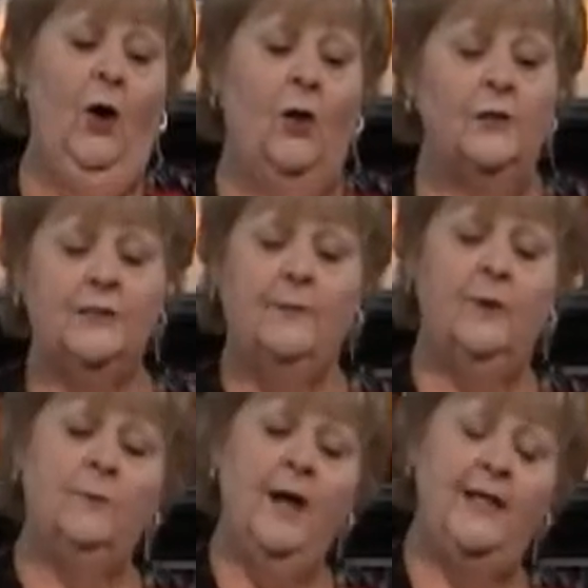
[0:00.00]
or
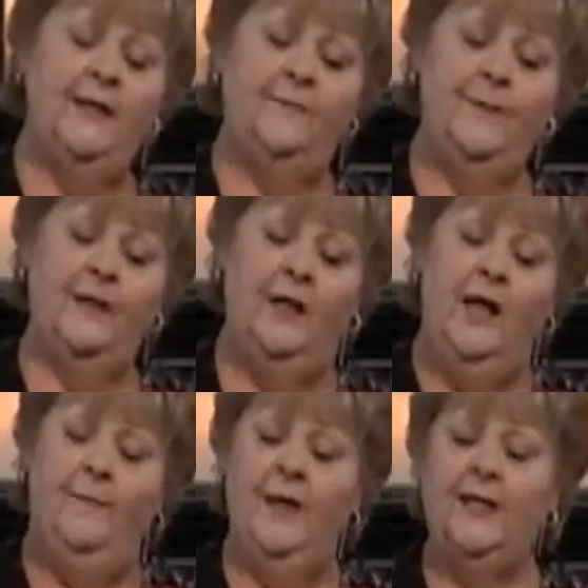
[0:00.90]
someone might have been
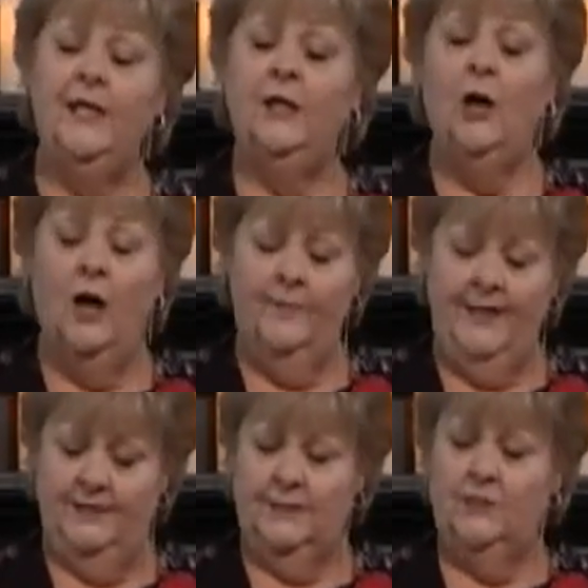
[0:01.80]
making
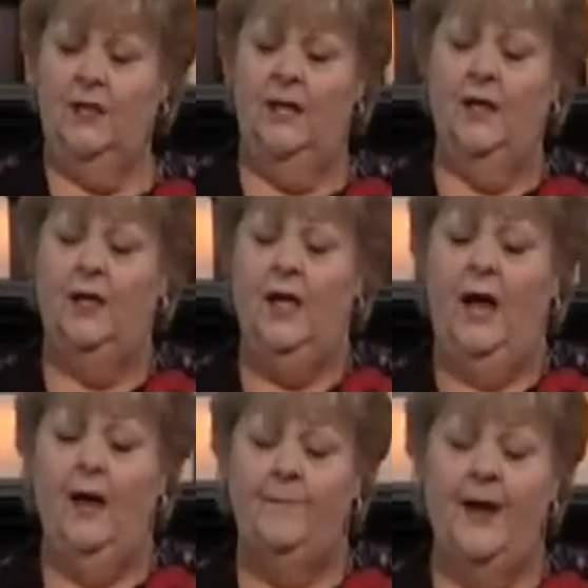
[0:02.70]
comments
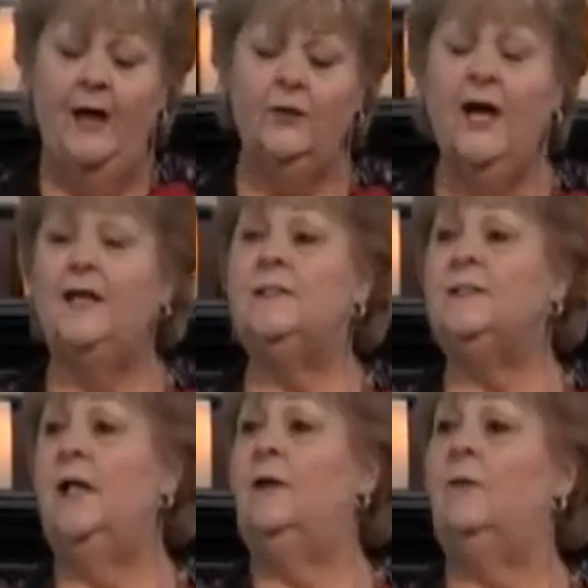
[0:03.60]
about us
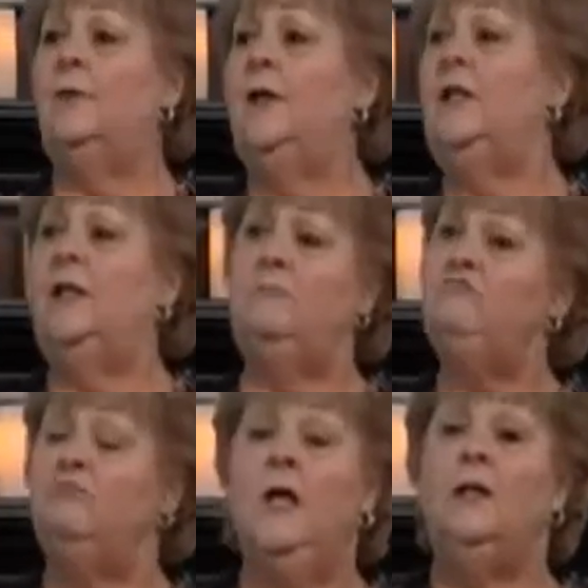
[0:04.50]
that are really
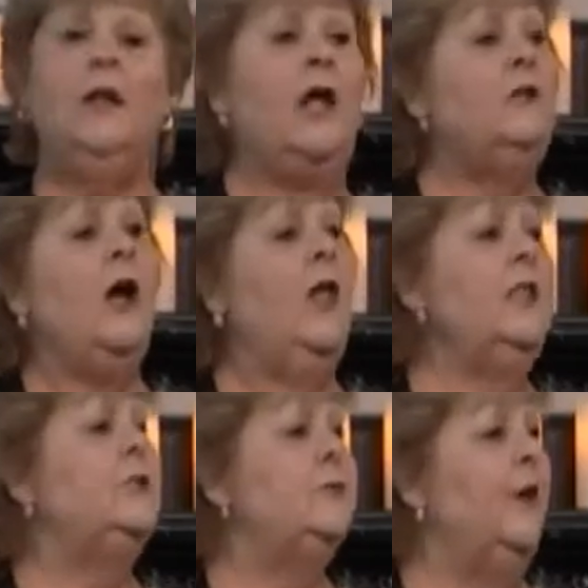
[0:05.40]
not
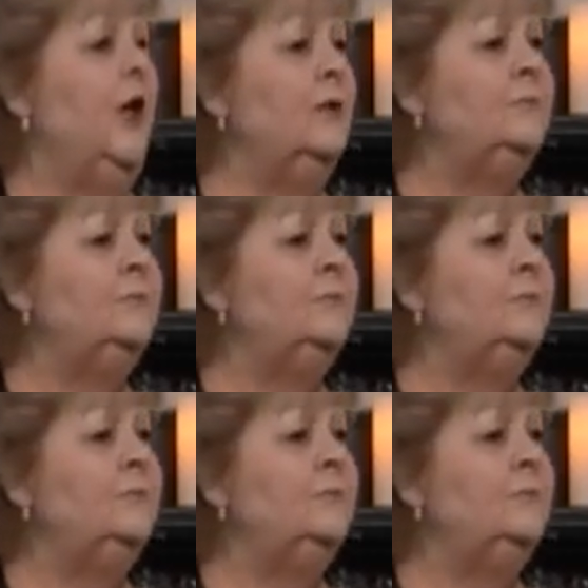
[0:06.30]
knowledgeable.